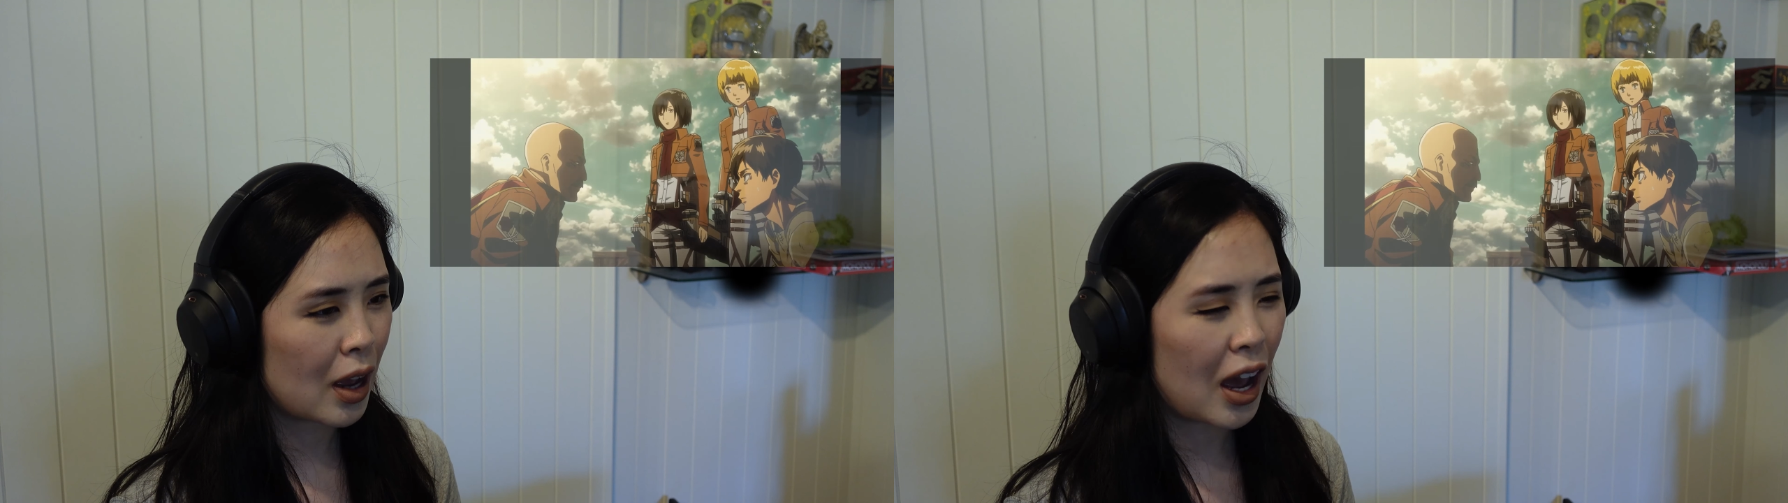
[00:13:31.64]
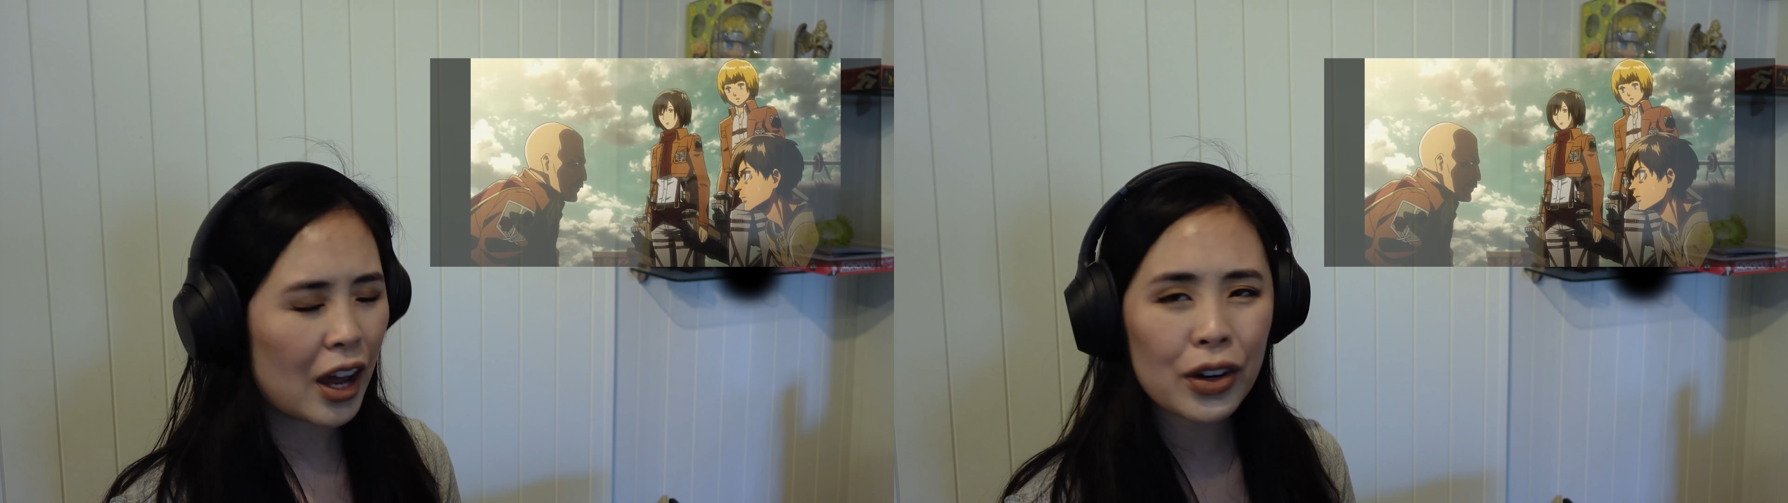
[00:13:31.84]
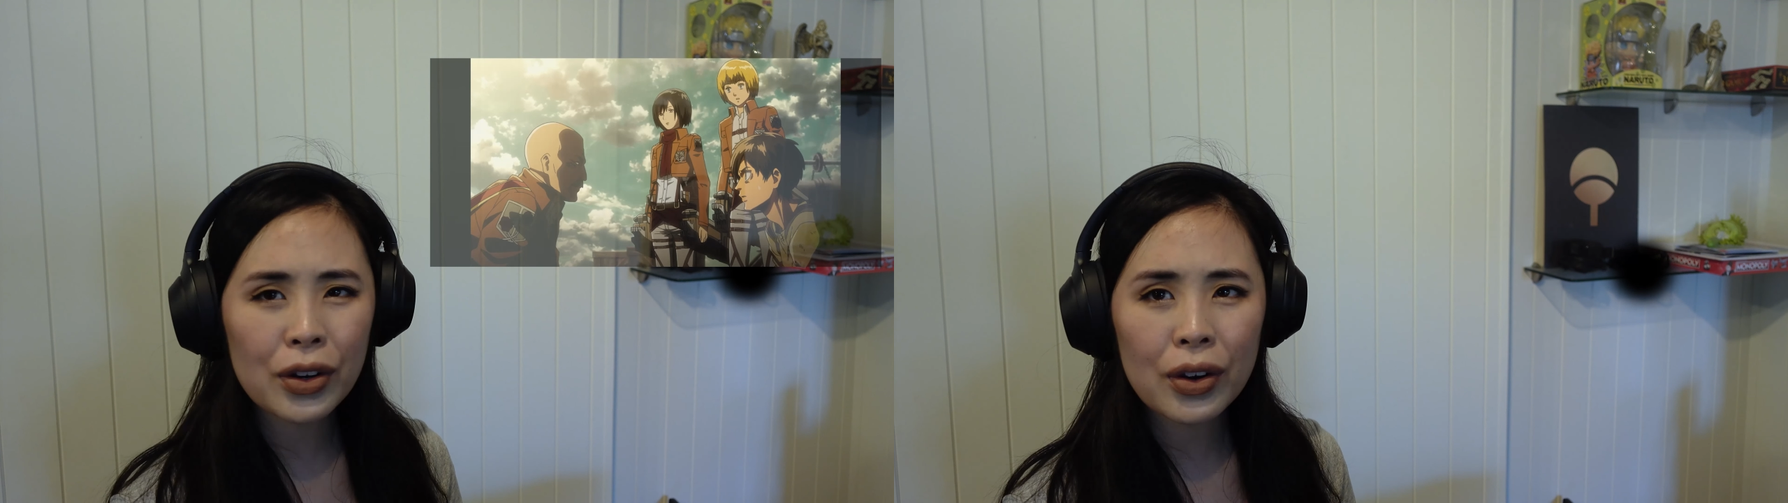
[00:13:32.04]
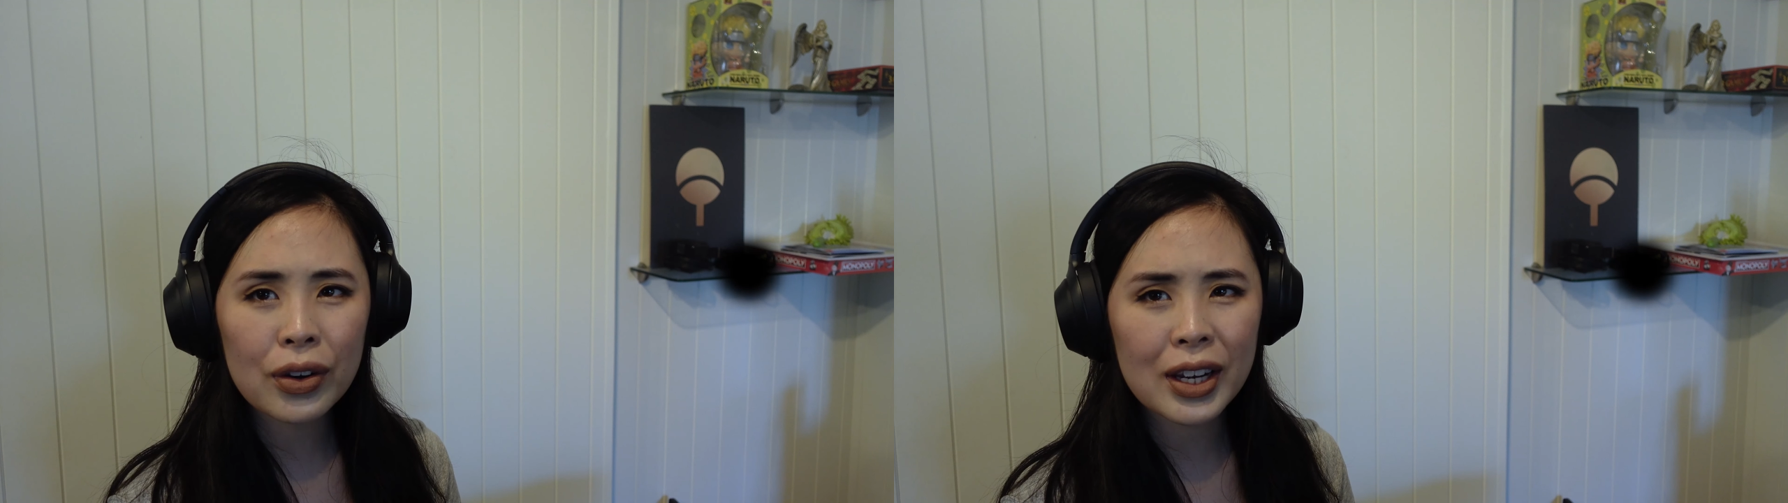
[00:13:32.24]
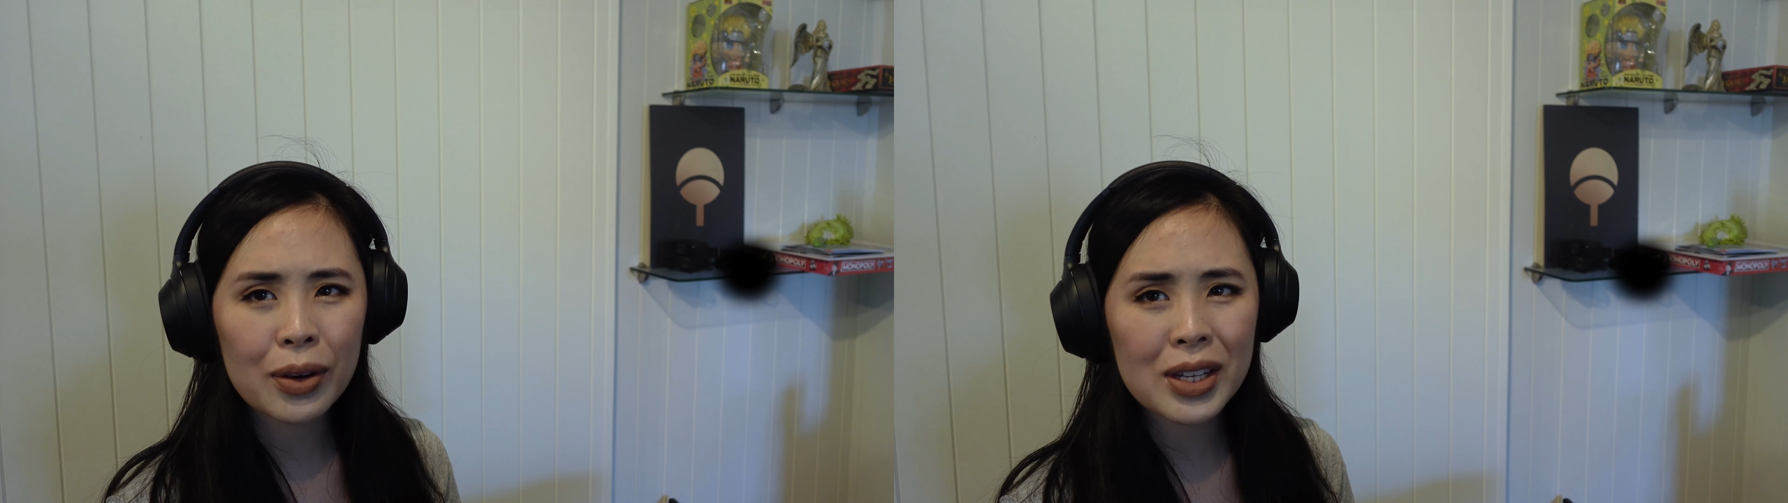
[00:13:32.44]
I don't know.
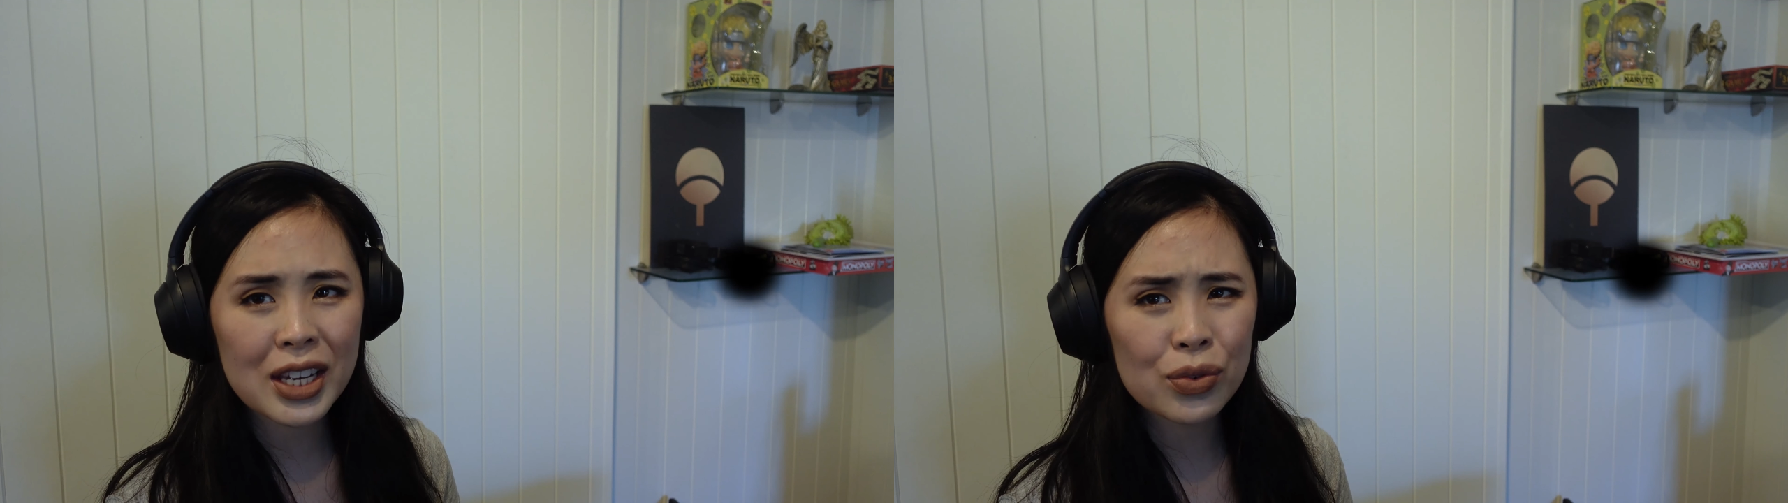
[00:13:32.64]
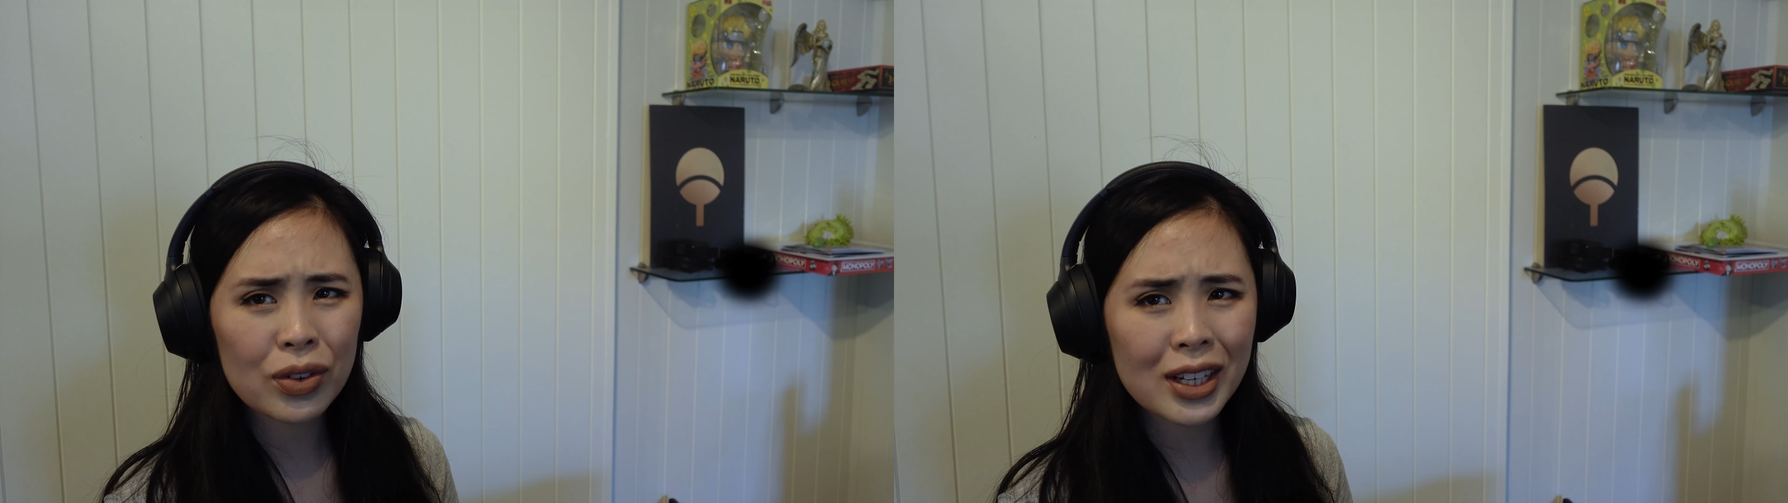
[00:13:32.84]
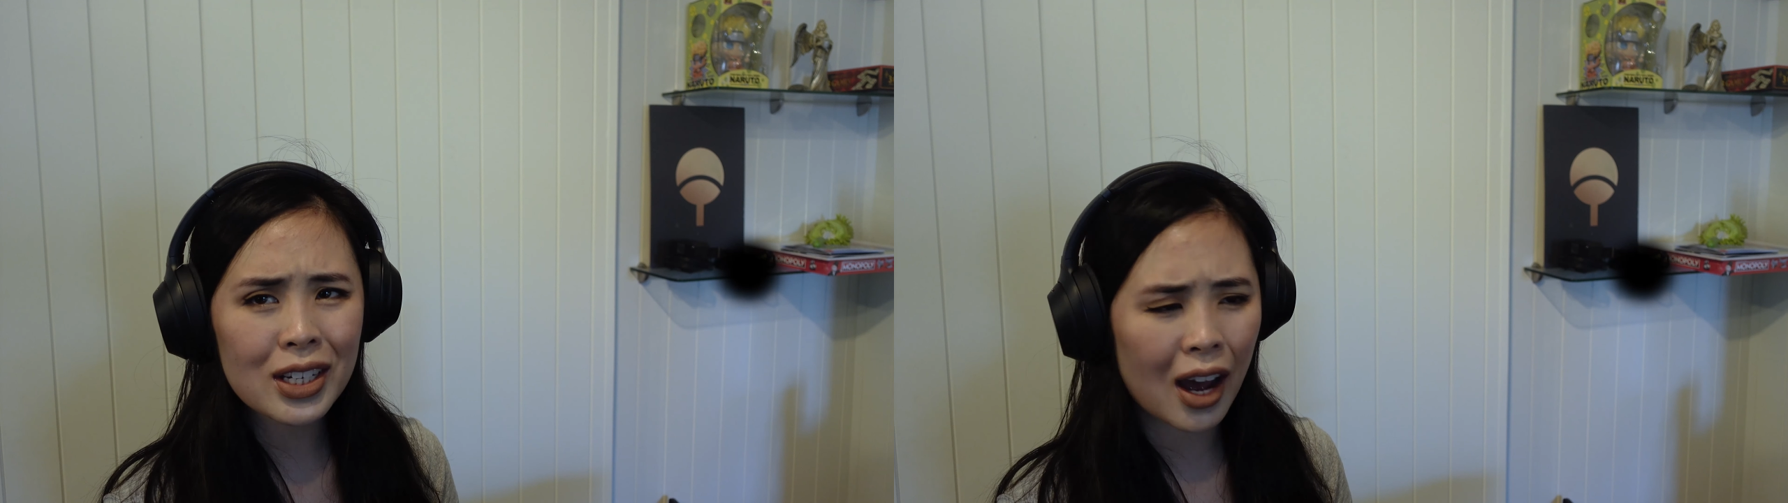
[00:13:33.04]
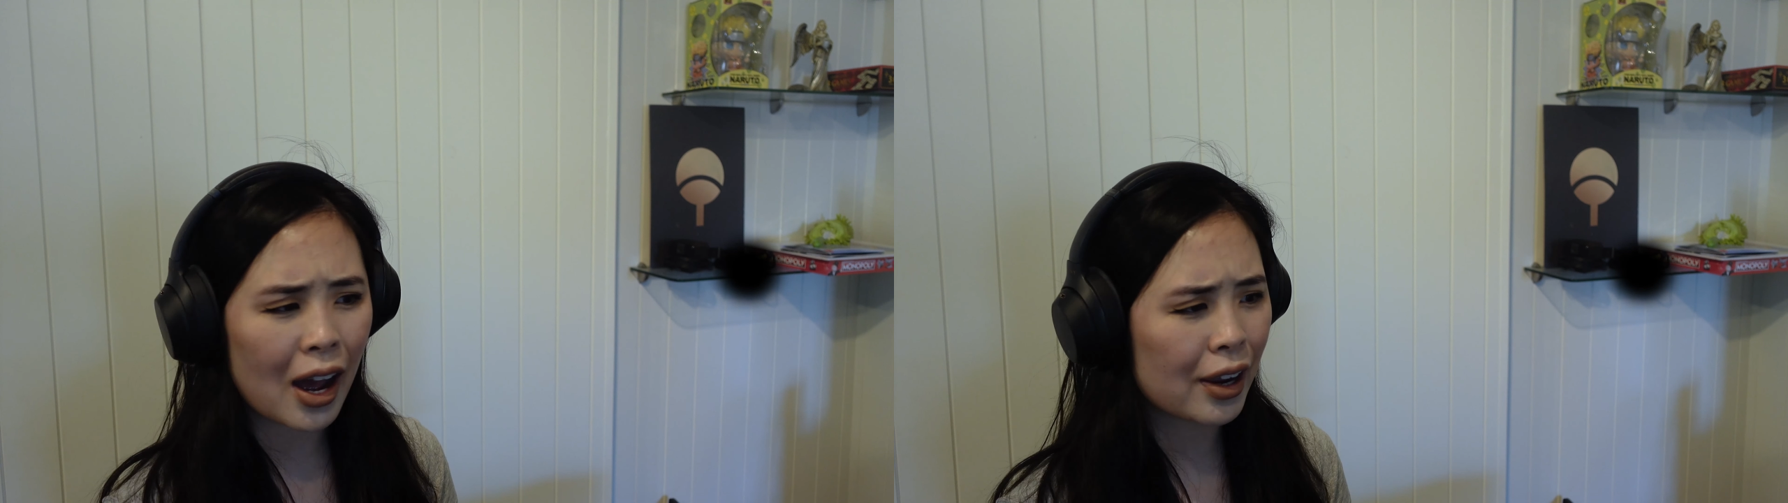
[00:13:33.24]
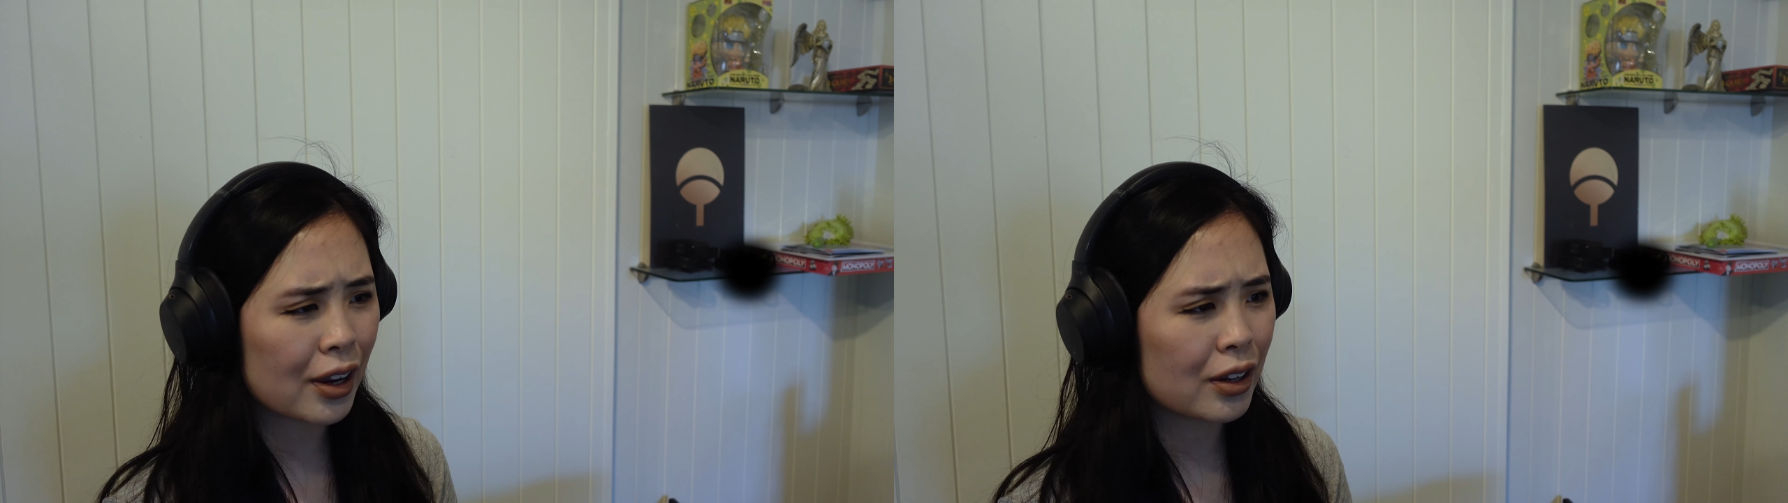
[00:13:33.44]
He's really
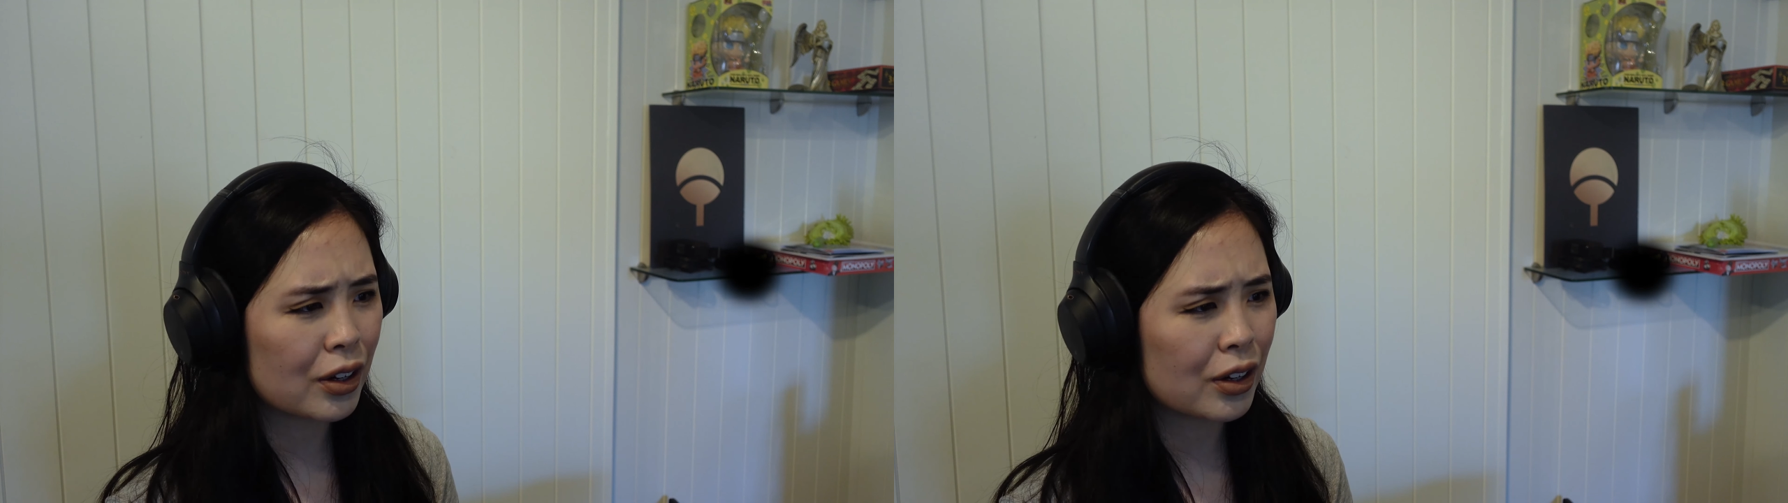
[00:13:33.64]
tired,